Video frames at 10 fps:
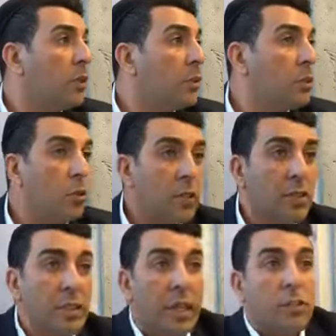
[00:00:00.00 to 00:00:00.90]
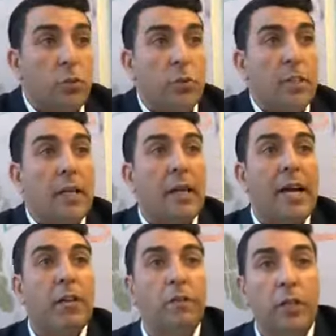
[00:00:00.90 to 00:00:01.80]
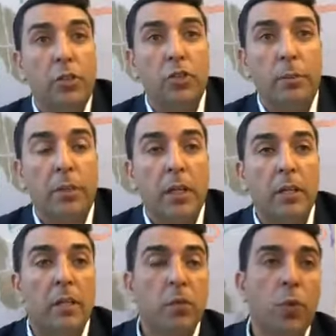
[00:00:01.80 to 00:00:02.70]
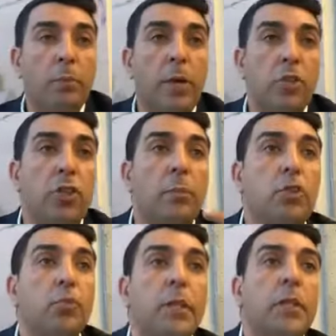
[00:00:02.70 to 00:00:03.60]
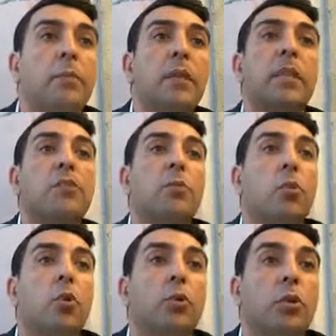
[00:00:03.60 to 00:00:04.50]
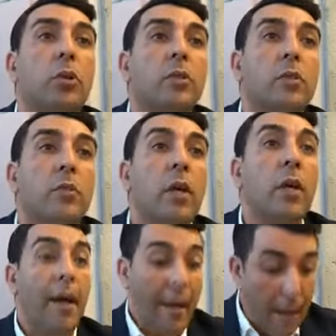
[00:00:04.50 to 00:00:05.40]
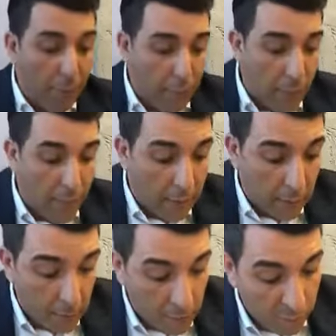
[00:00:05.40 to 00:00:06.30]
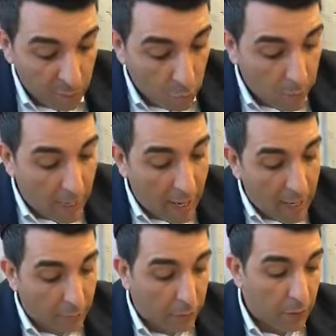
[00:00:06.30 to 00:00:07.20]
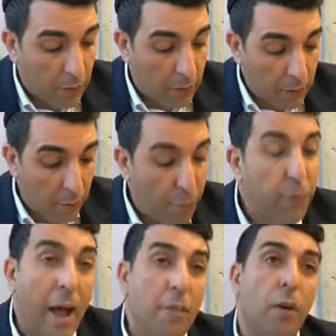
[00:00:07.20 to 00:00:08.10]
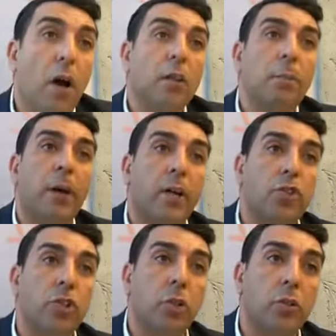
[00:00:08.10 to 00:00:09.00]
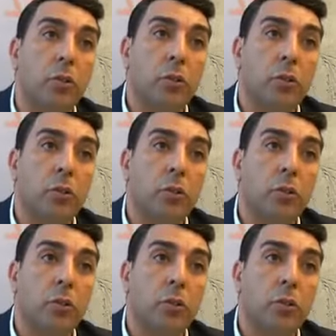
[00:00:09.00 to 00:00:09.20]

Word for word: So you see that as soon as they got out of Egypt, there's one parasha, Mishpatim that gives them all the laws. After that, we have five other parashiot,